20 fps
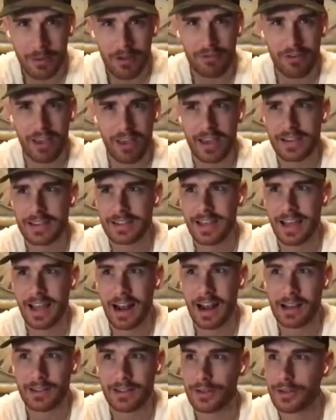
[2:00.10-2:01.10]
to my face,
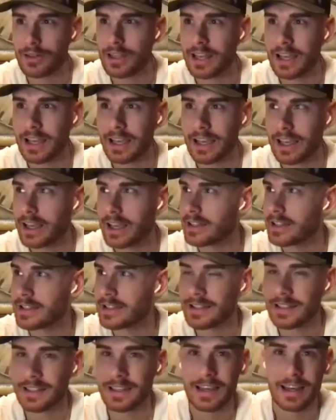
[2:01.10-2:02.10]
and I also think
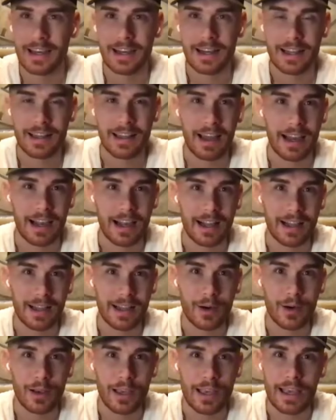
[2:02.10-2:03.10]
it's like
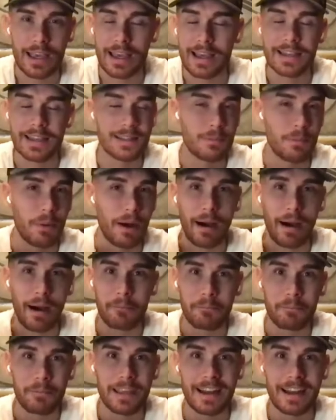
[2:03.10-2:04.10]
low key, it's a bop,
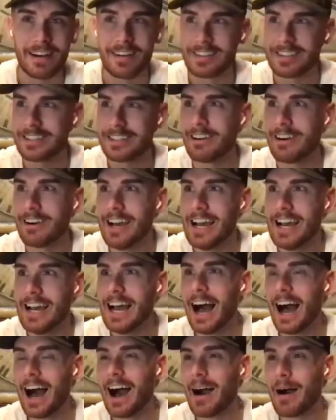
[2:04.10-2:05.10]
you know. So mm-hmm.
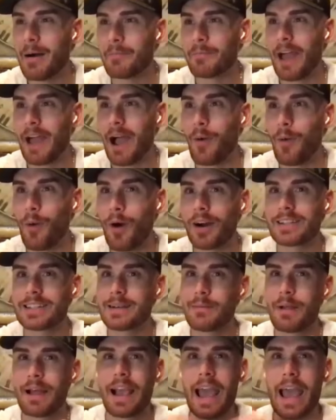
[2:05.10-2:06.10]
um, I walked
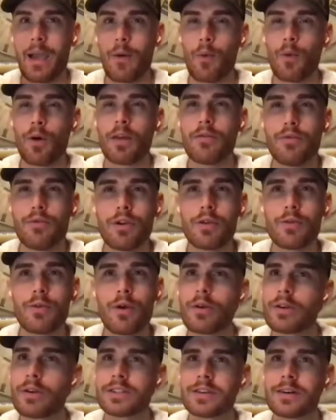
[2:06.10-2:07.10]
in, I'm like, hey, what if we
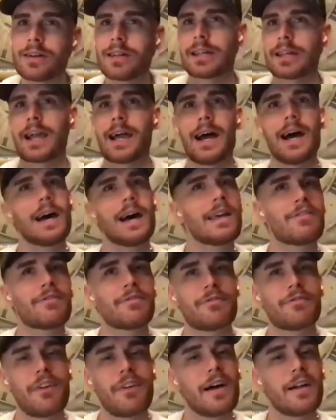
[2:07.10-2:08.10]
wrote a song that kind of
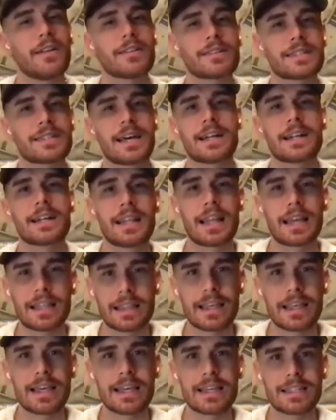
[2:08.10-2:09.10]
felt and sounded
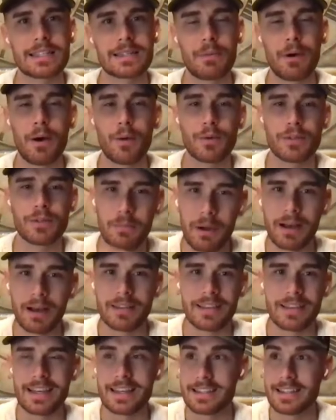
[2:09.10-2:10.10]
like this, but was
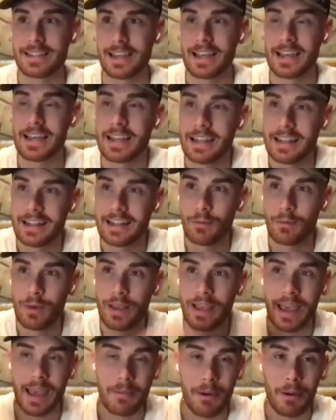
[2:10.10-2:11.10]
about this? And
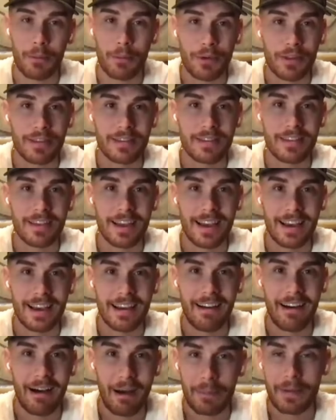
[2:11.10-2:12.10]
we came up with
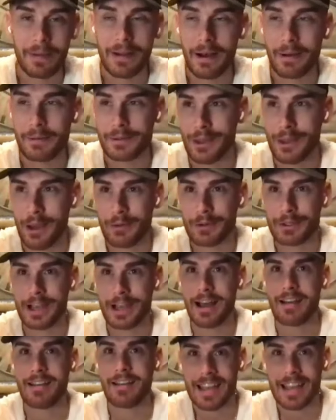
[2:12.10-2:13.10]
Up and Up. So that was
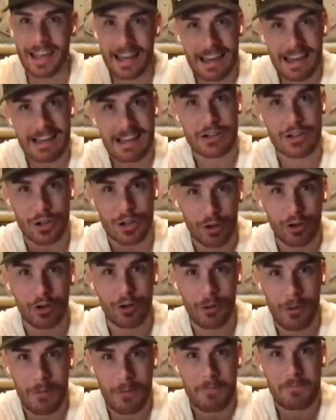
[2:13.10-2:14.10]
kind of the
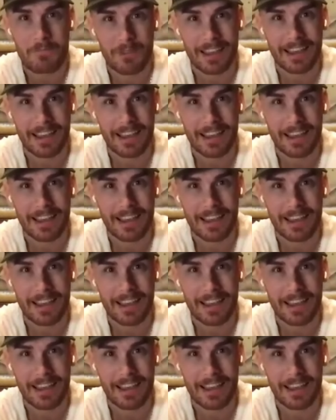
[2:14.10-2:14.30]
initial